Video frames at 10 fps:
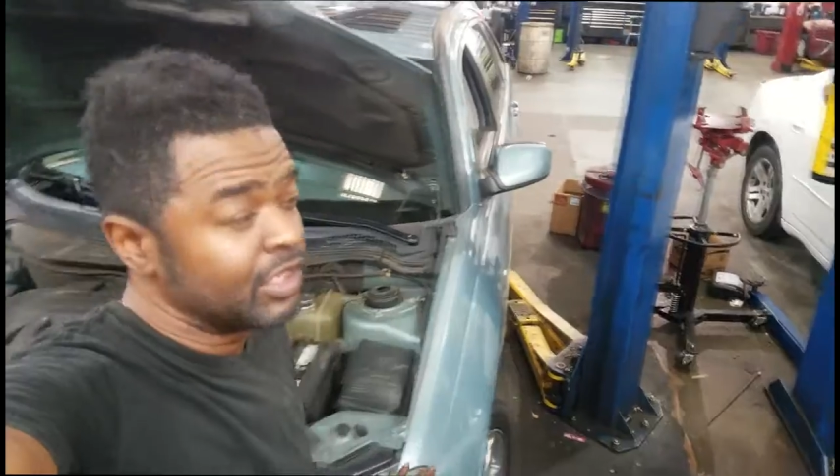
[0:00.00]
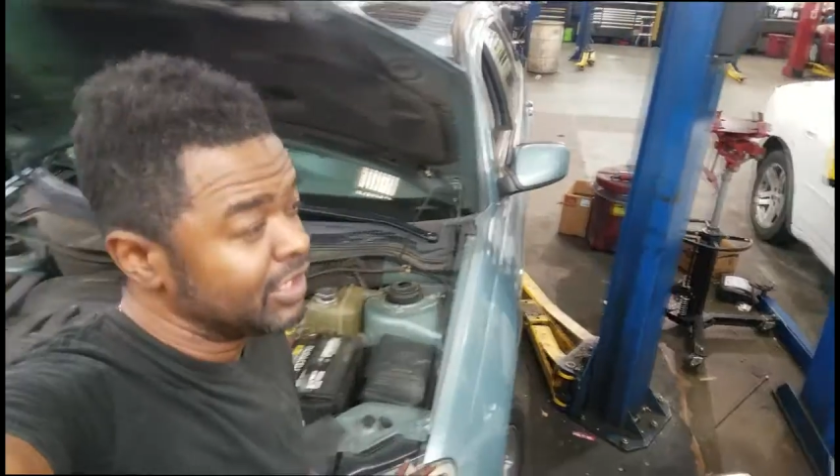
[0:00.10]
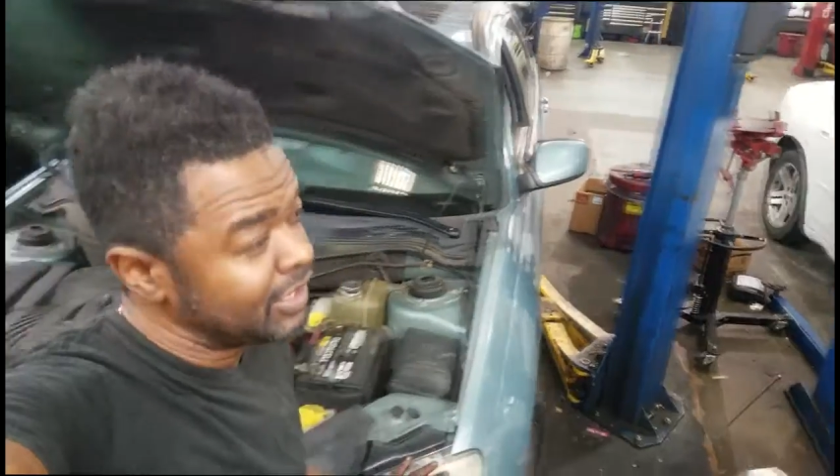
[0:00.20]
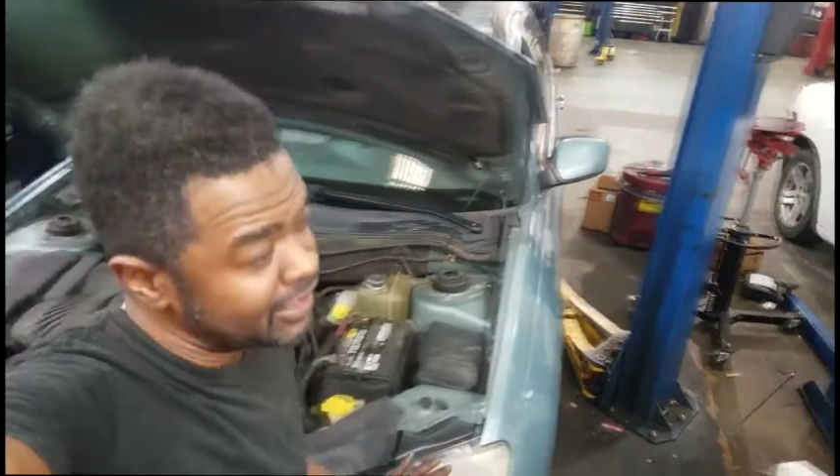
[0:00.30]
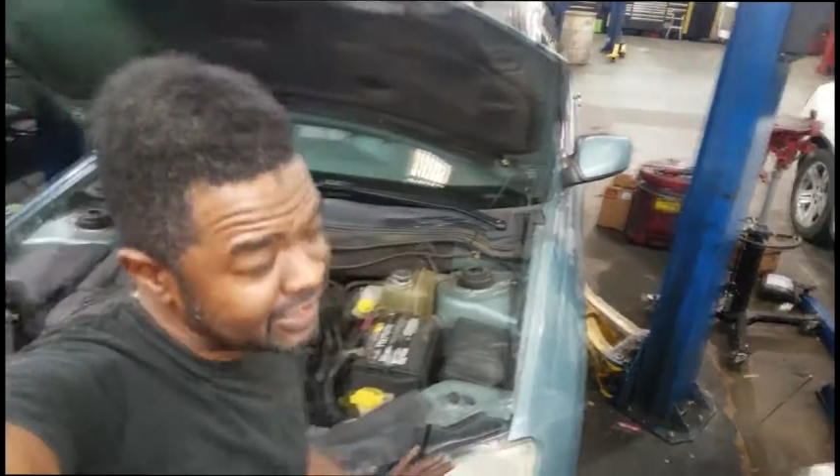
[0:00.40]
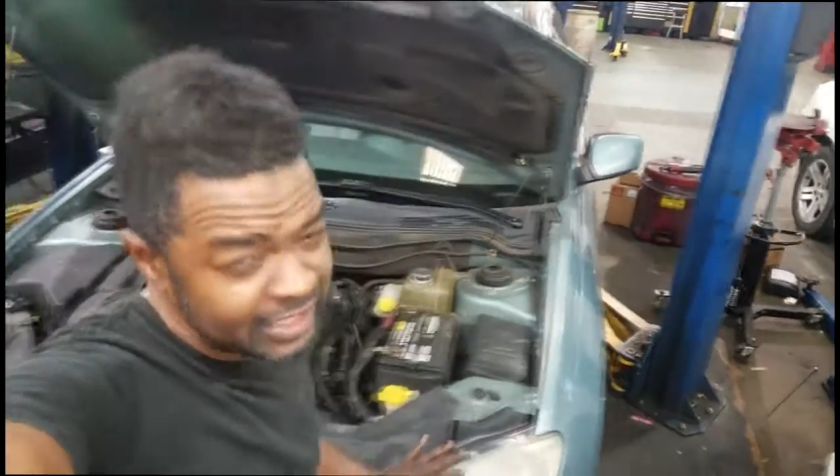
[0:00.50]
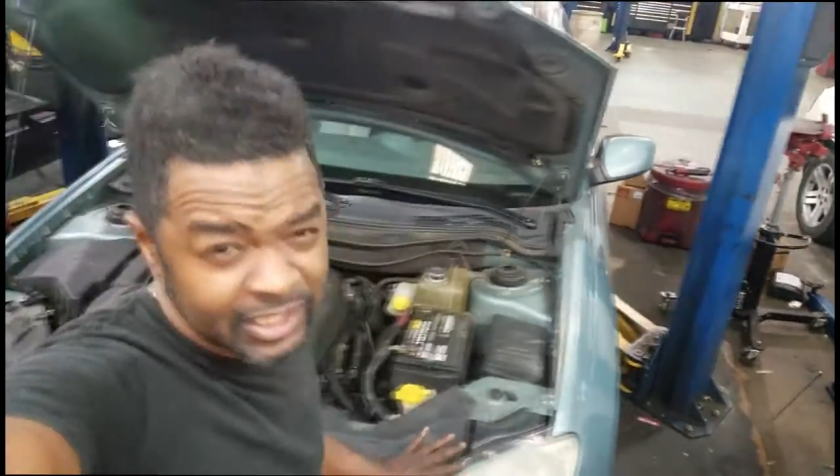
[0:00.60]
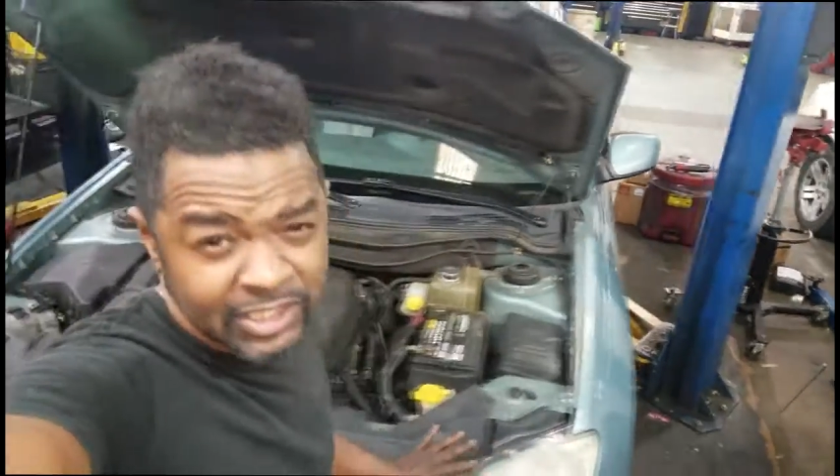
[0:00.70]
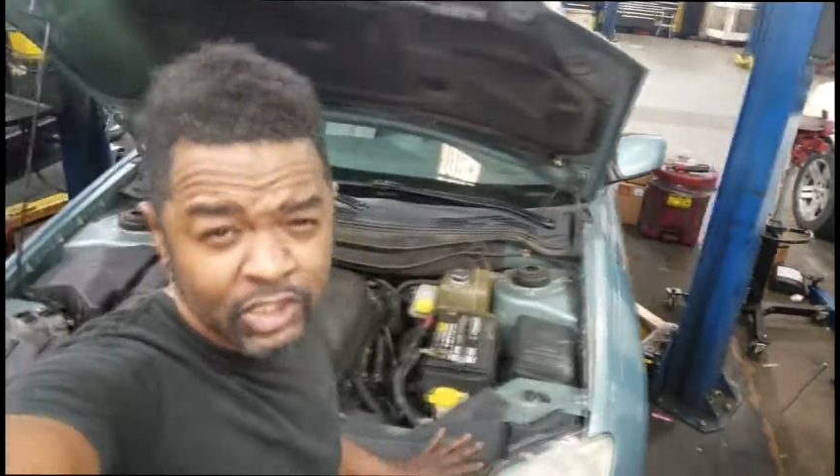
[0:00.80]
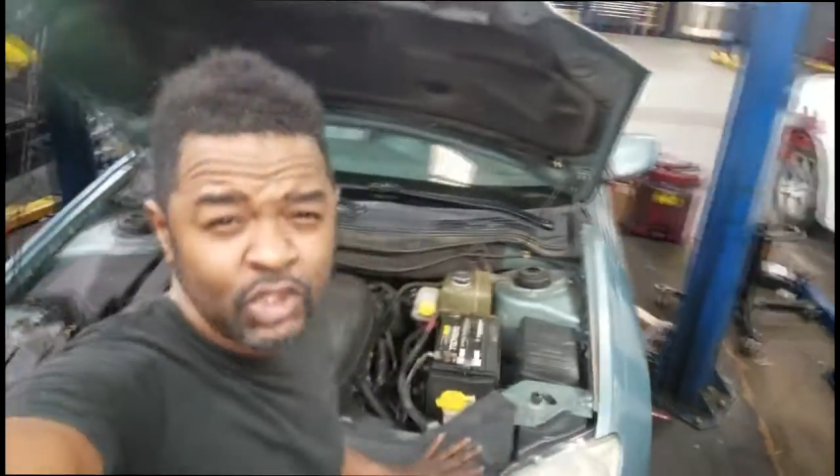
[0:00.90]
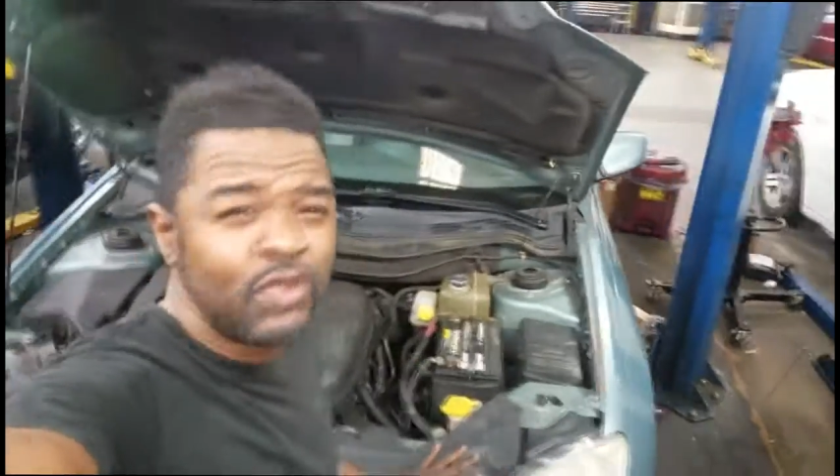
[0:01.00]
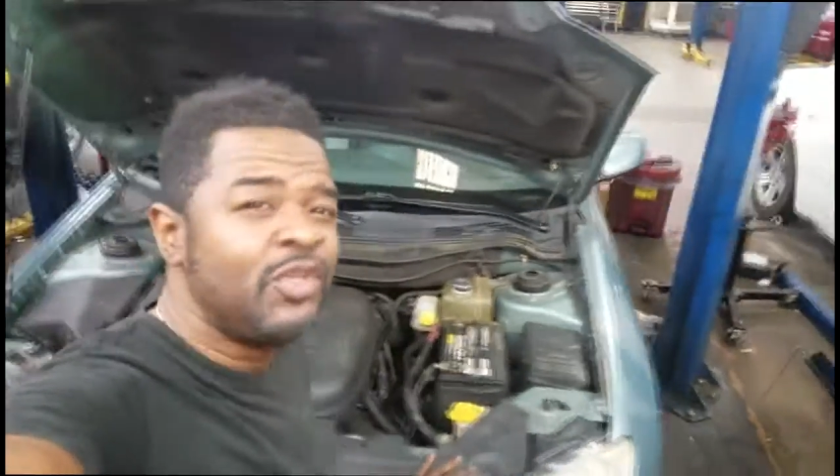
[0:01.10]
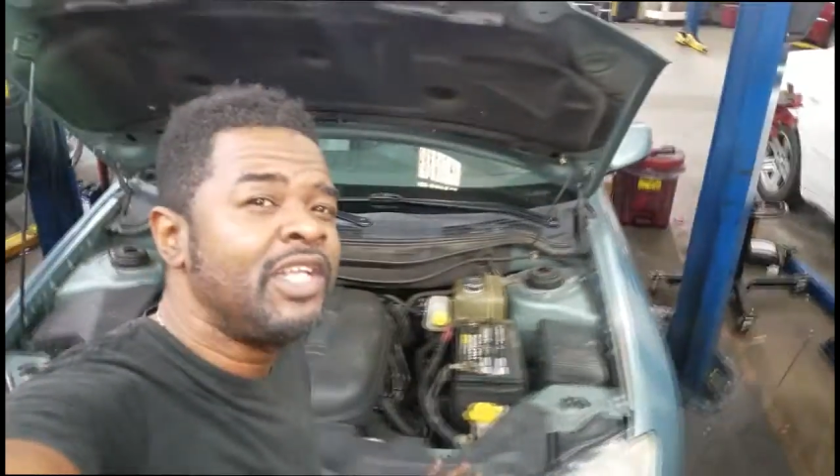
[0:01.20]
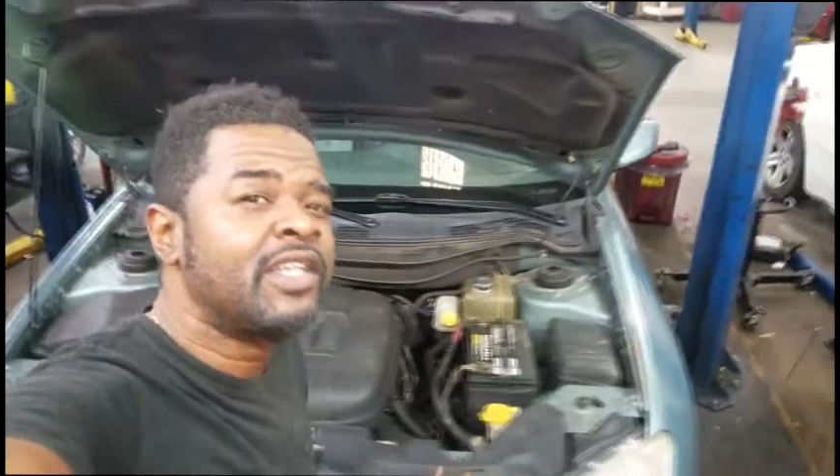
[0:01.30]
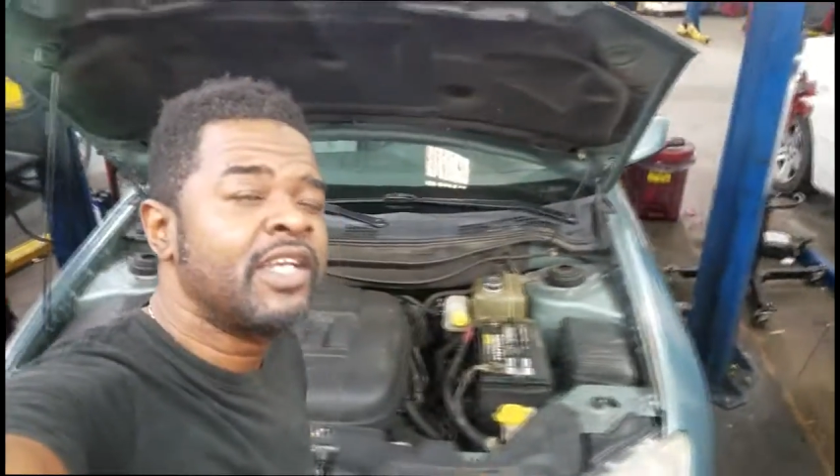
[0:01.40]
again, it's a
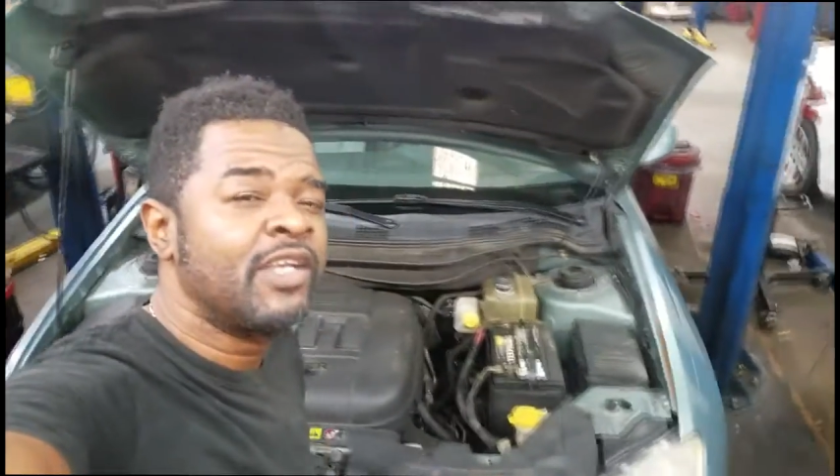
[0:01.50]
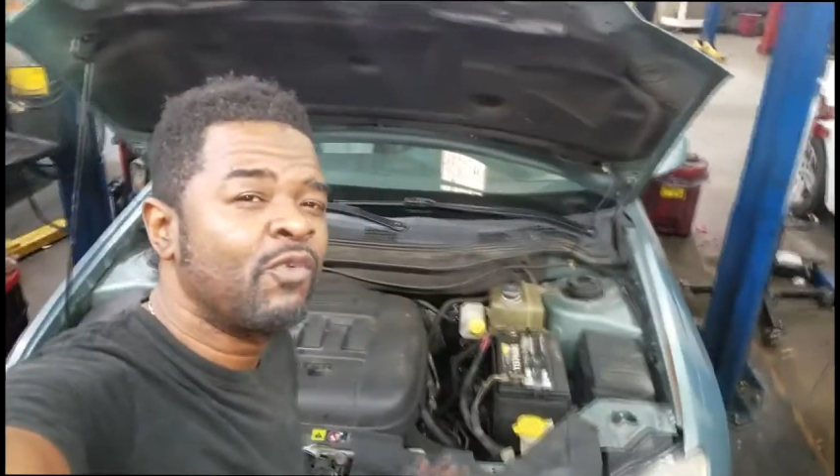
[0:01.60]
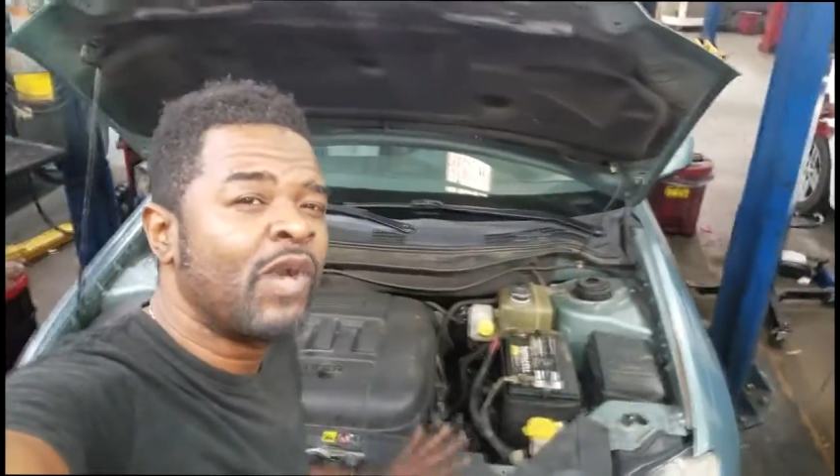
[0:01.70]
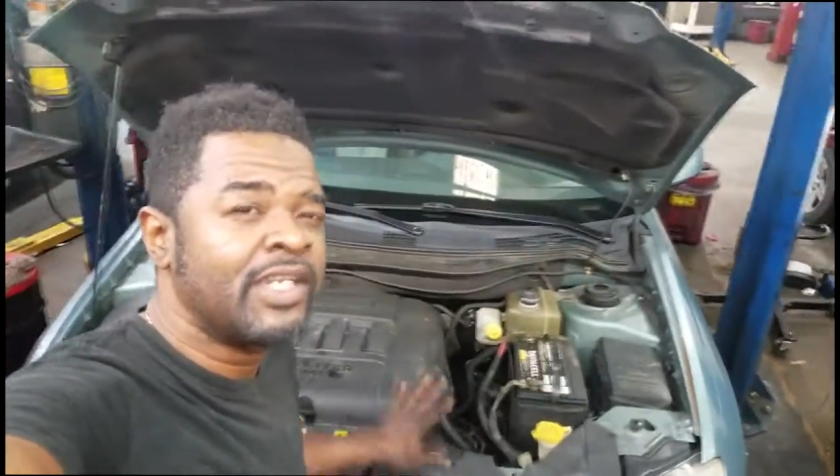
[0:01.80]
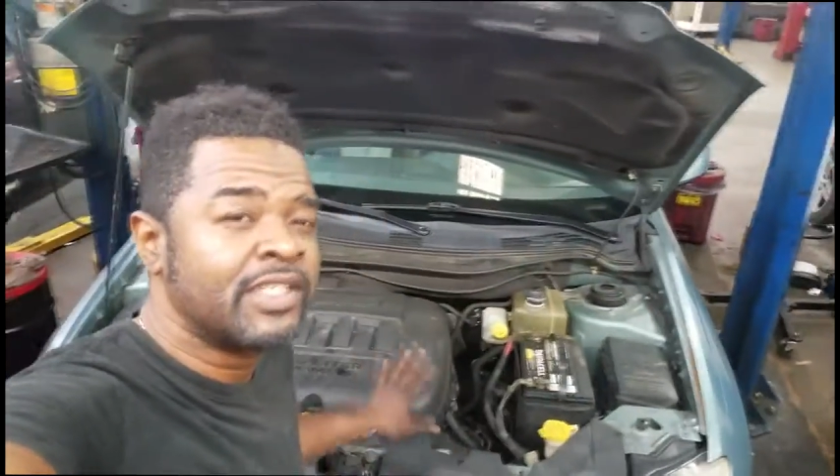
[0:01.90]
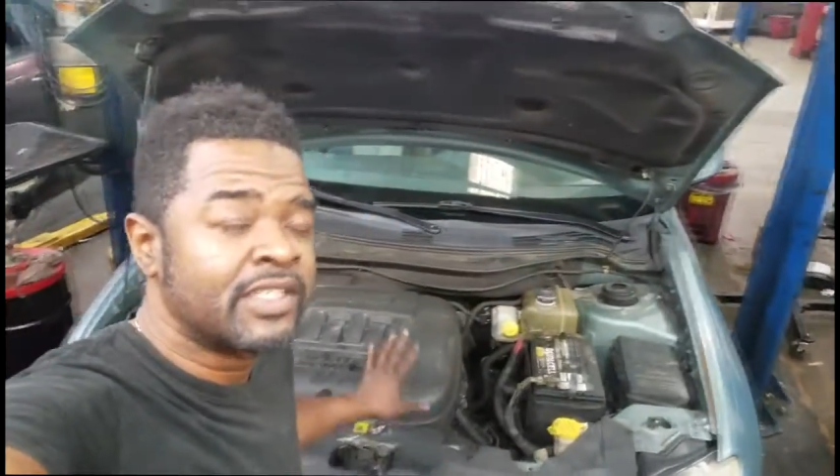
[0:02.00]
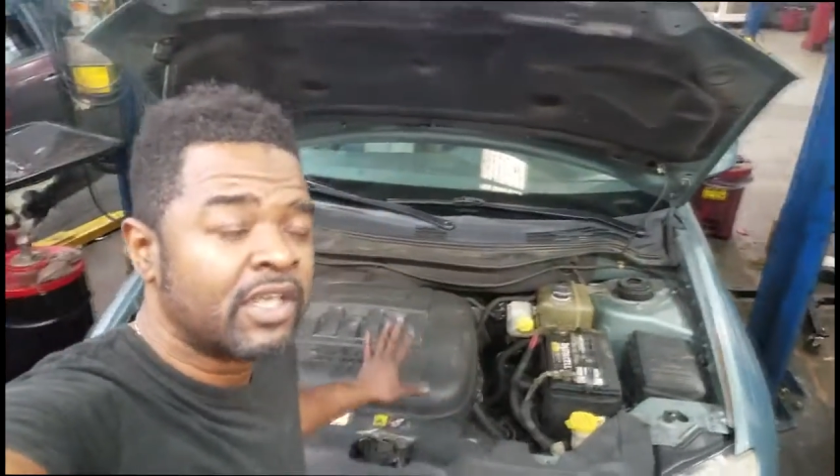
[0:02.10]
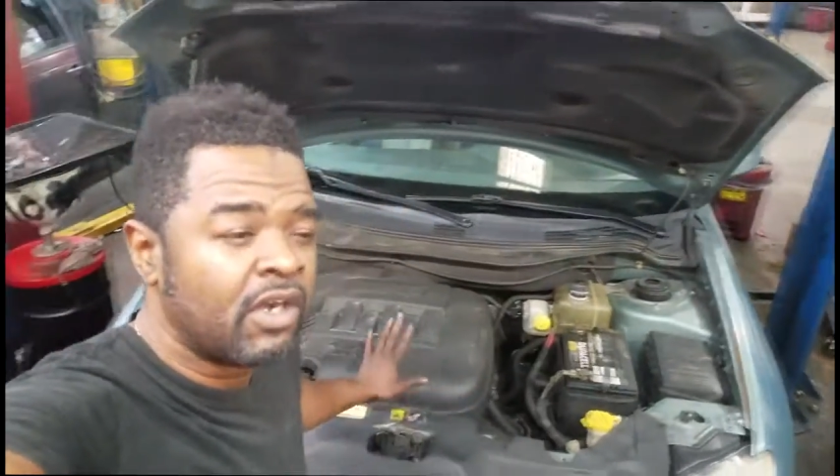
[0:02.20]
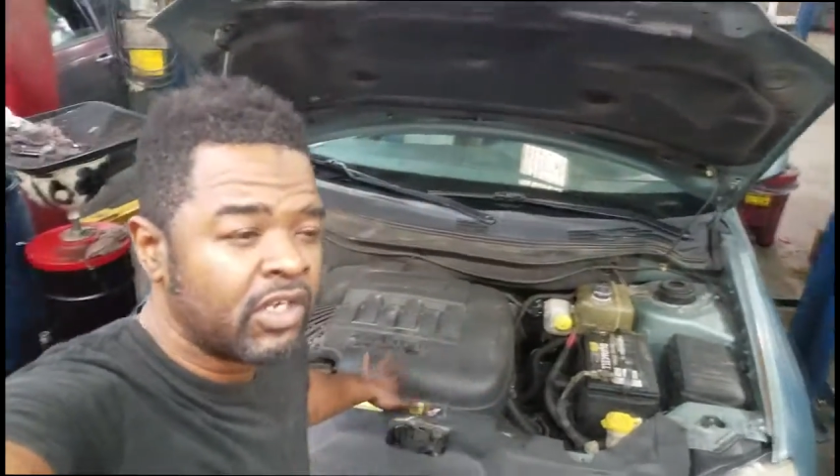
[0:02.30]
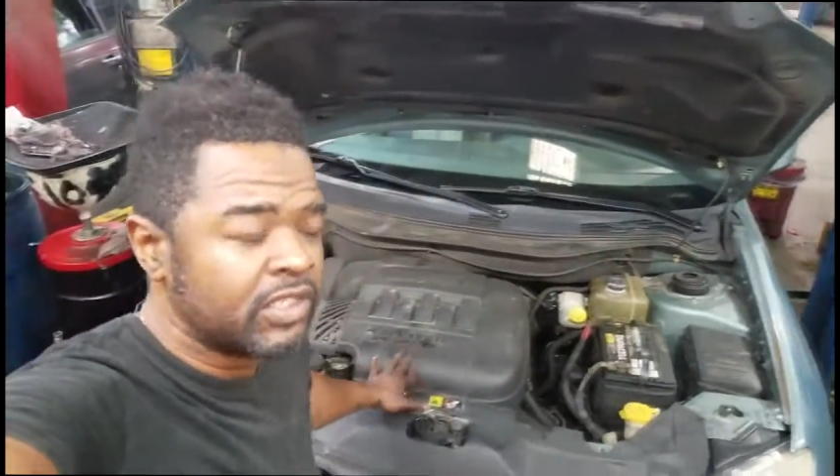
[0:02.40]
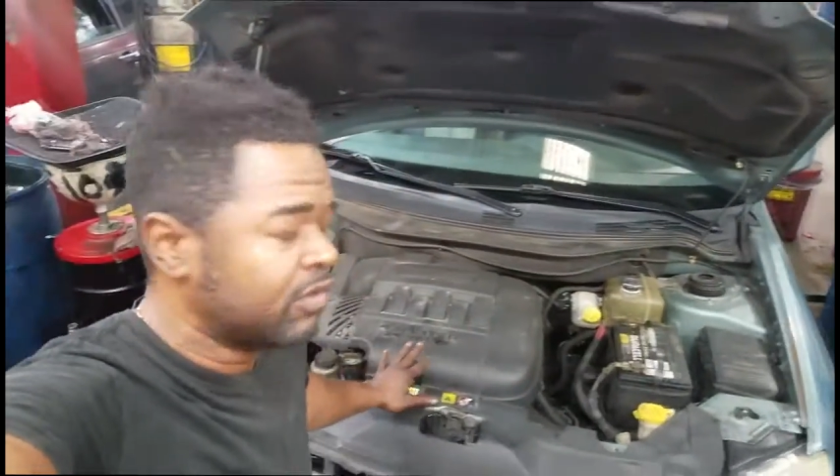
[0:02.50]
unique thing why this car